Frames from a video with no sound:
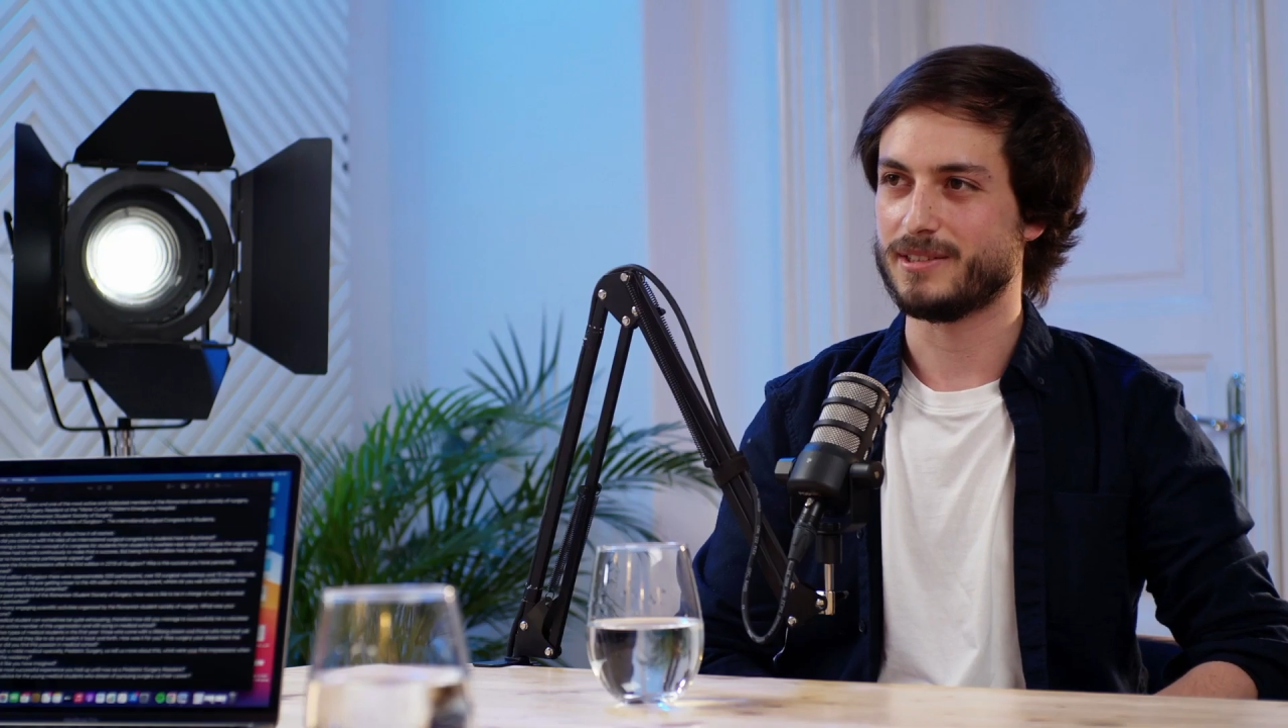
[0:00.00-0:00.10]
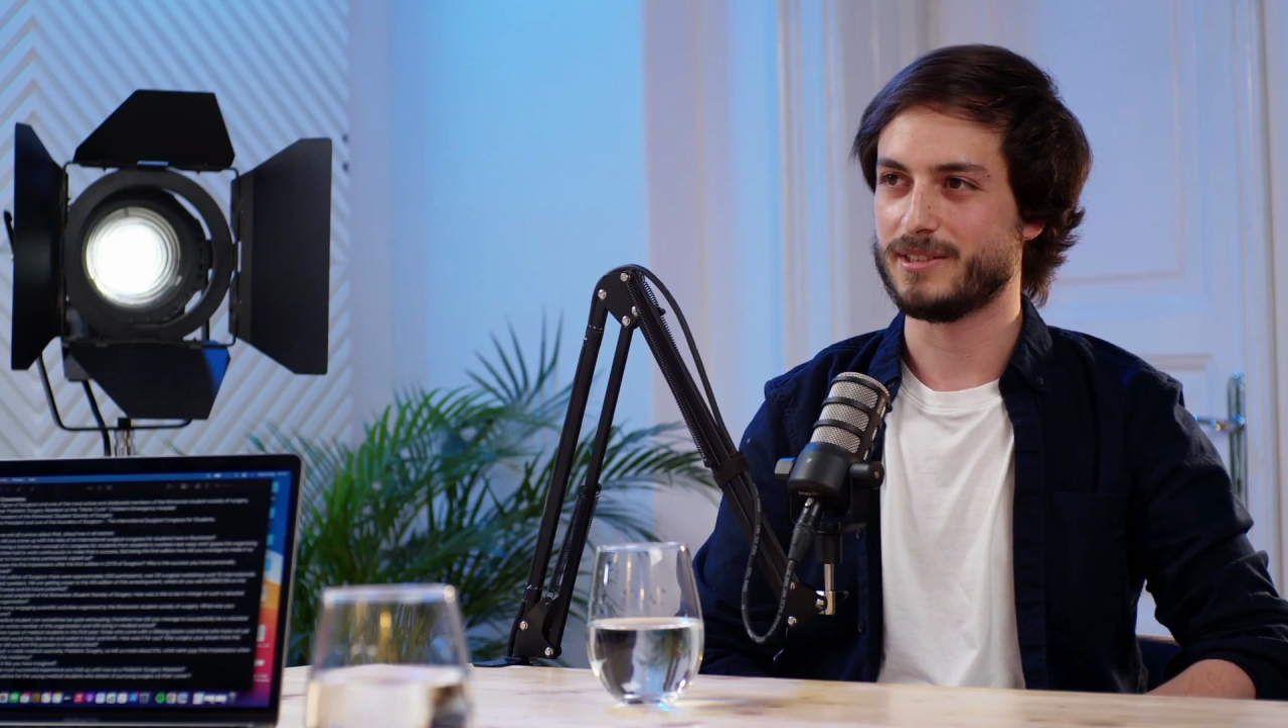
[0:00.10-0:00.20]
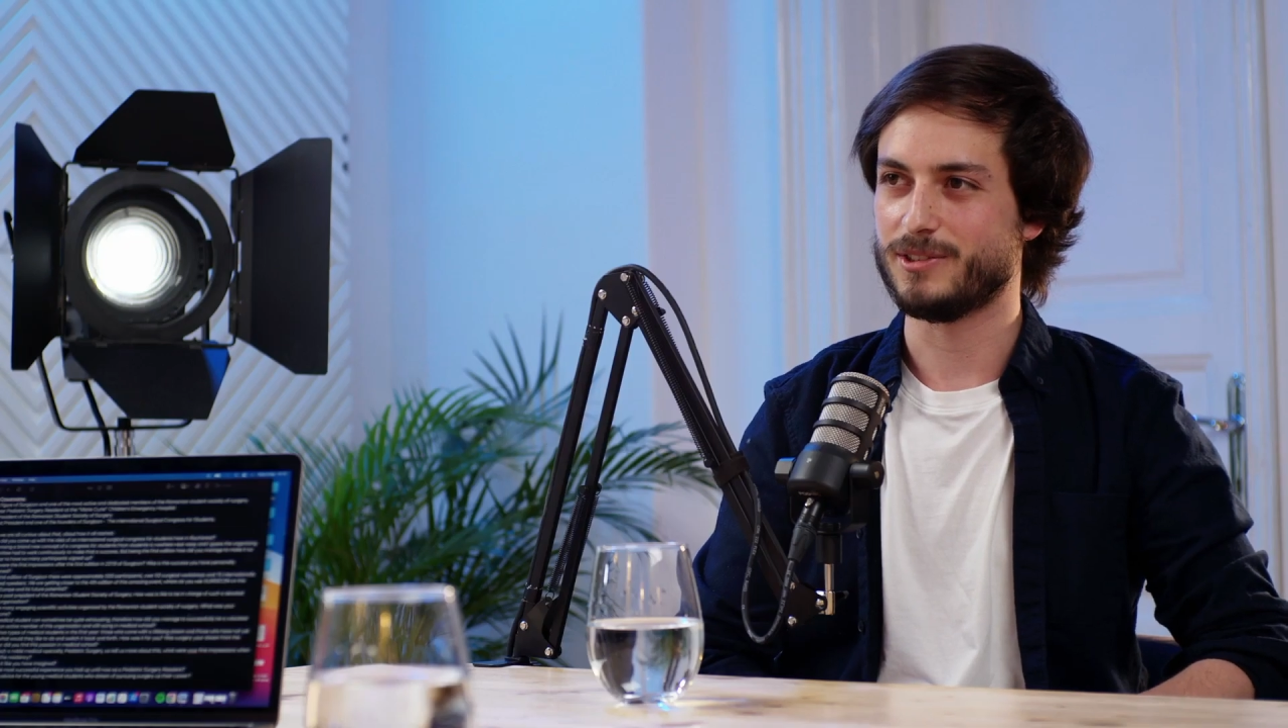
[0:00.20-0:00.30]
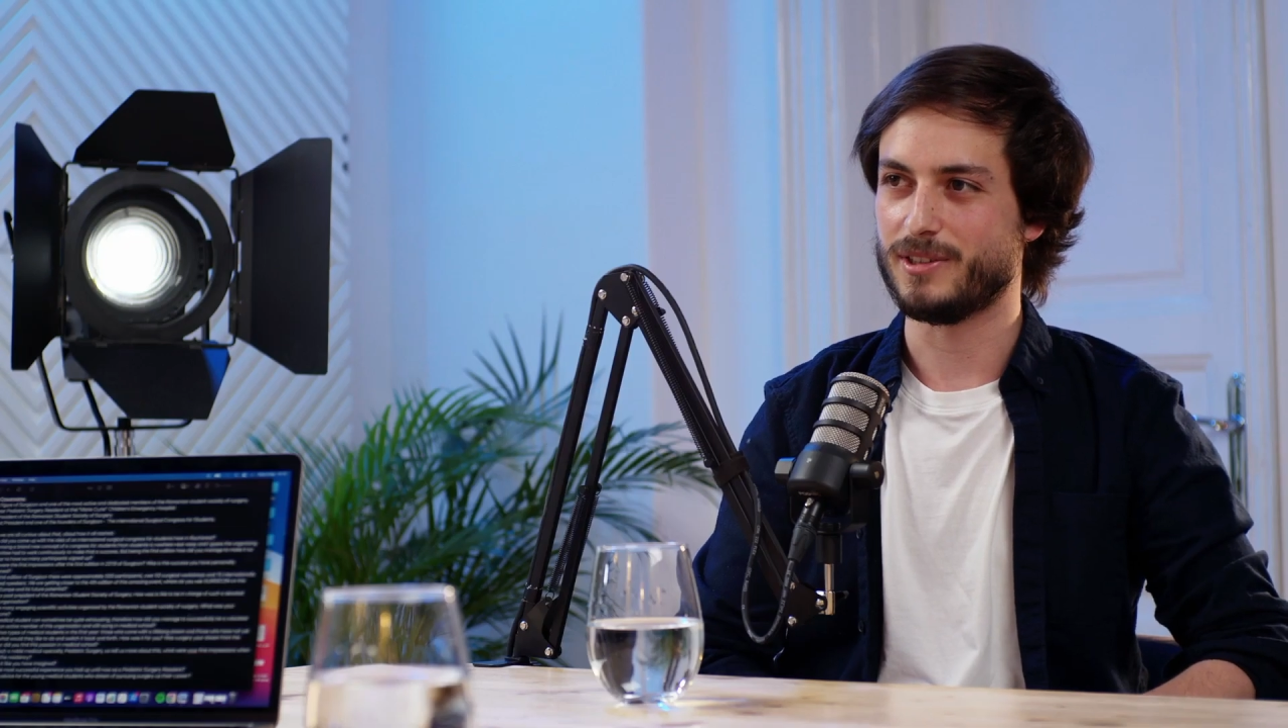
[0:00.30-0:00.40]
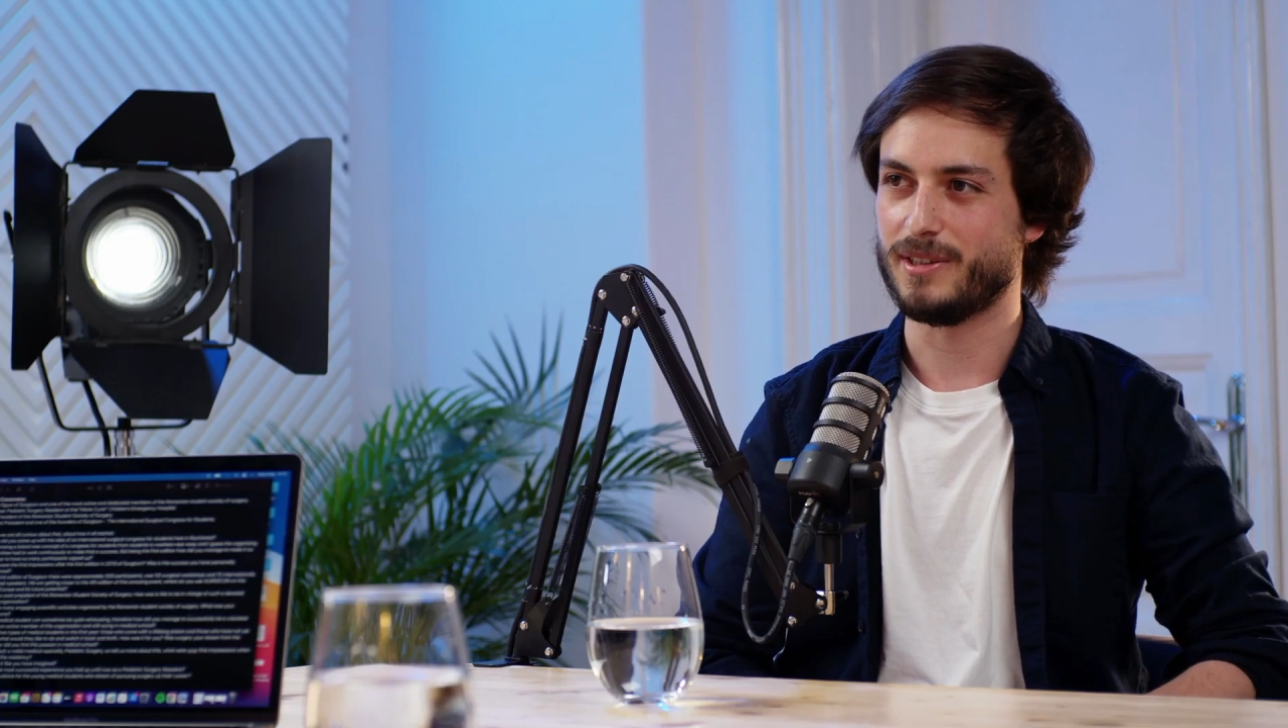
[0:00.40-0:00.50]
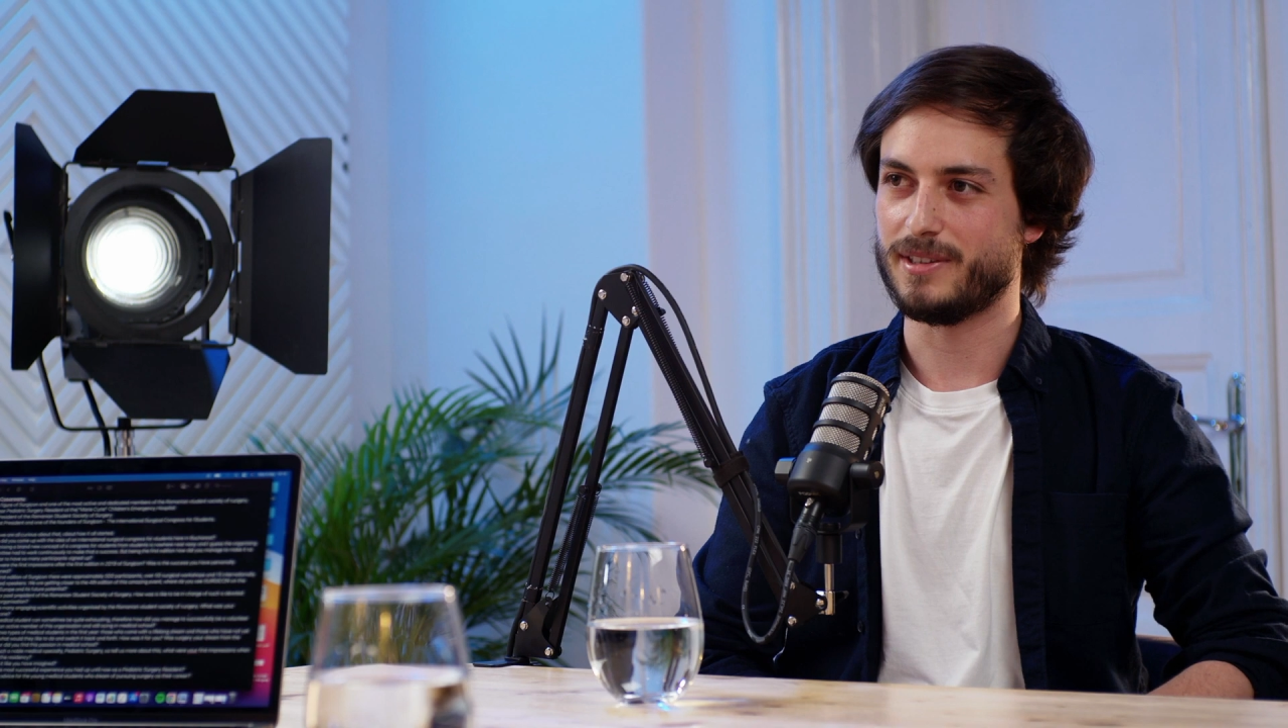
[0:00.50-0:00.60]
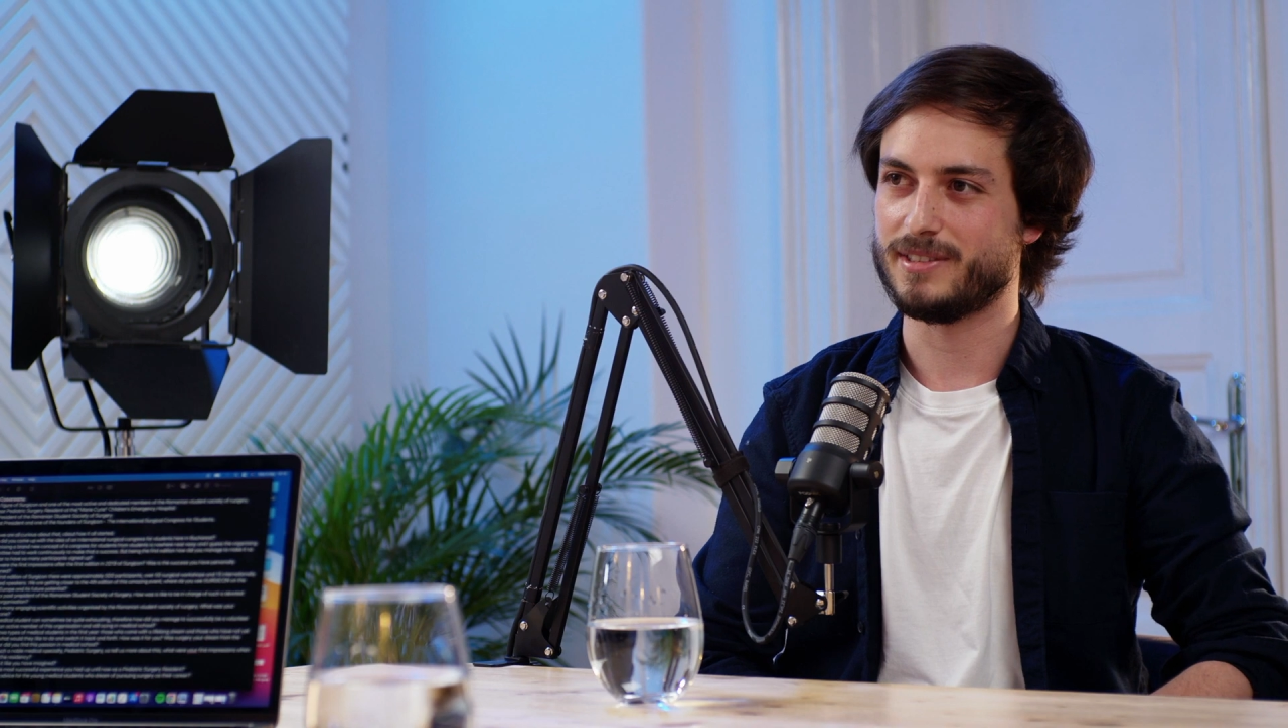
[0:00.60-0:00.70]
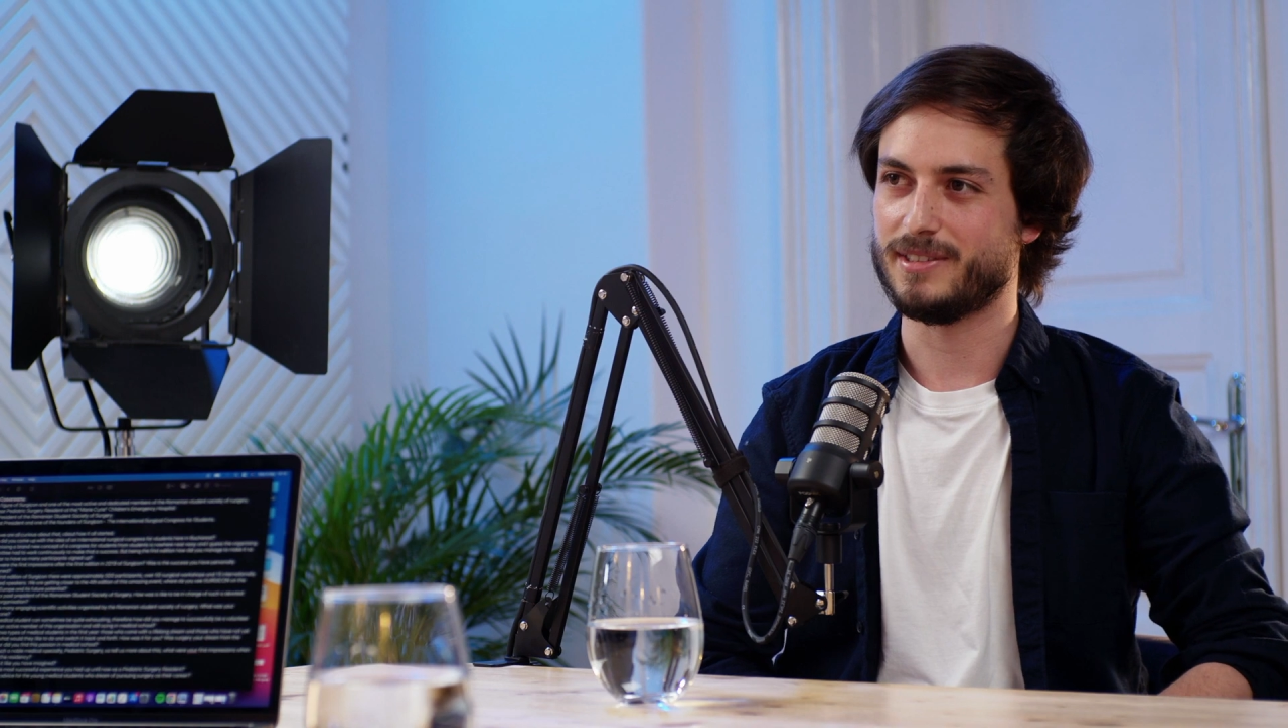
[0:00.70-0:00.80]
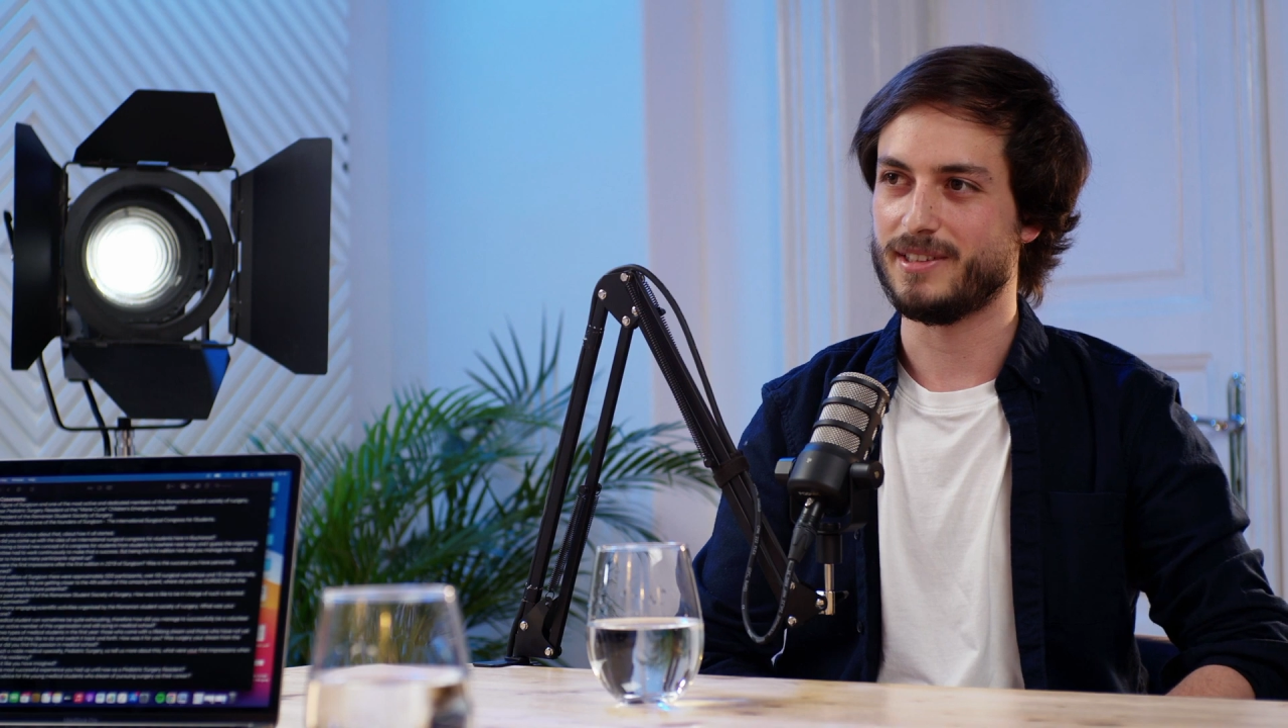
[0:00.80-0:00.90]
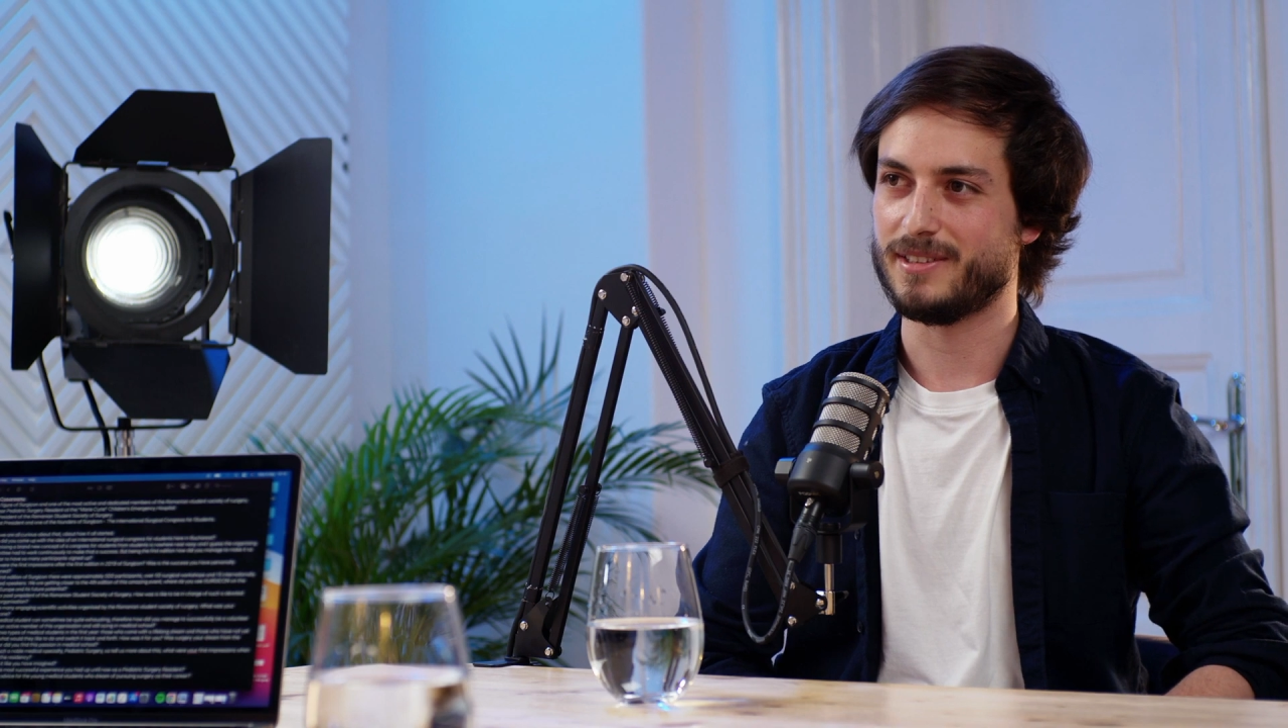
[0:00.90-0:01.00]
surgery
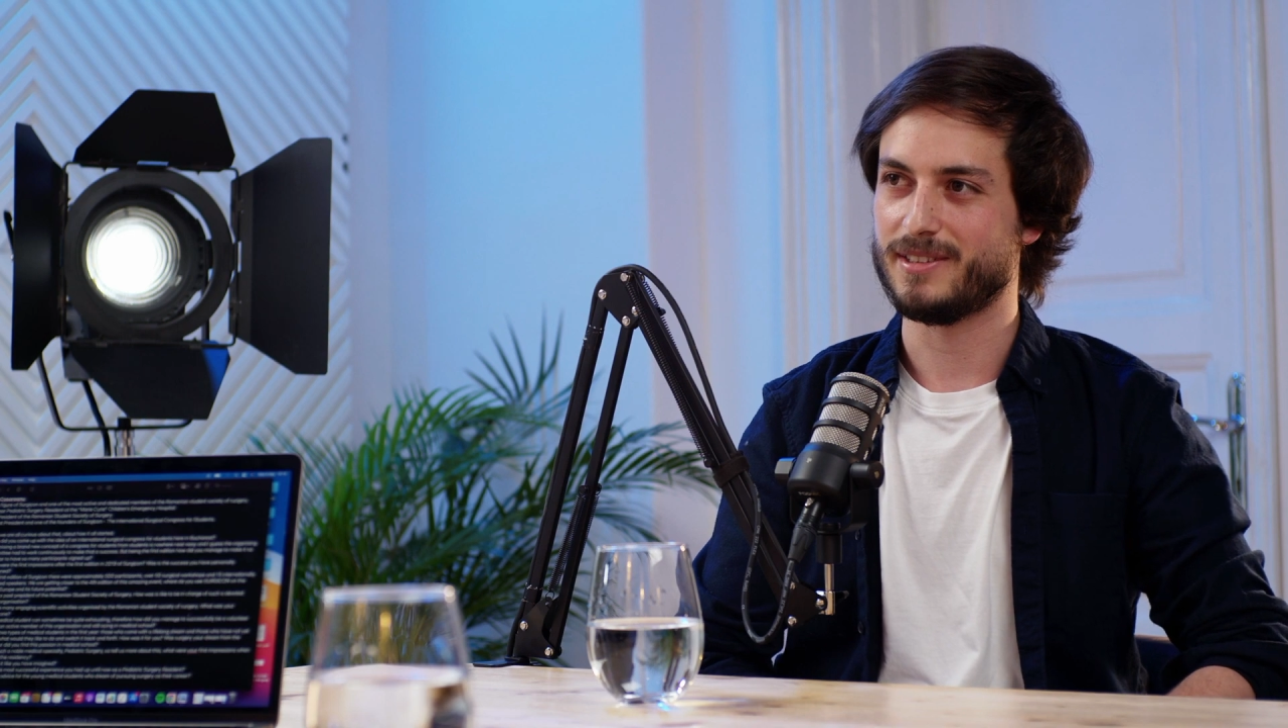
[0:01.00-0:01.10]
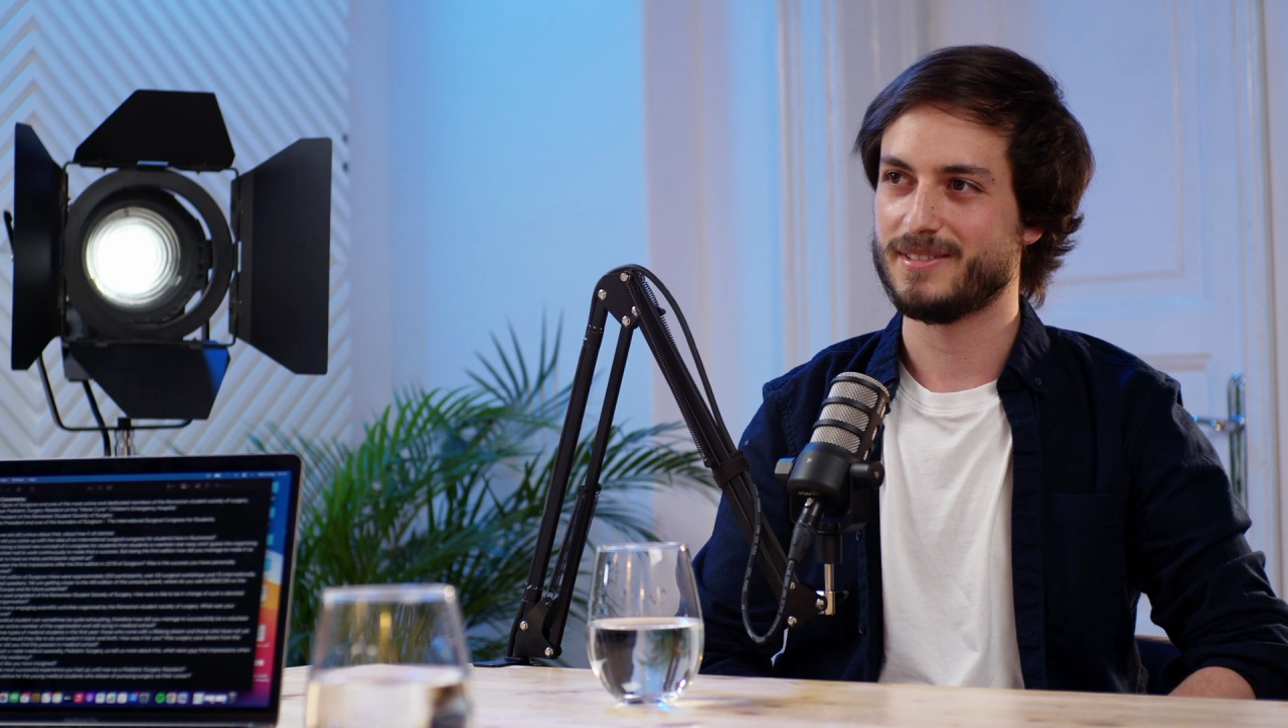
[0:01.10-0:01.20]
resident.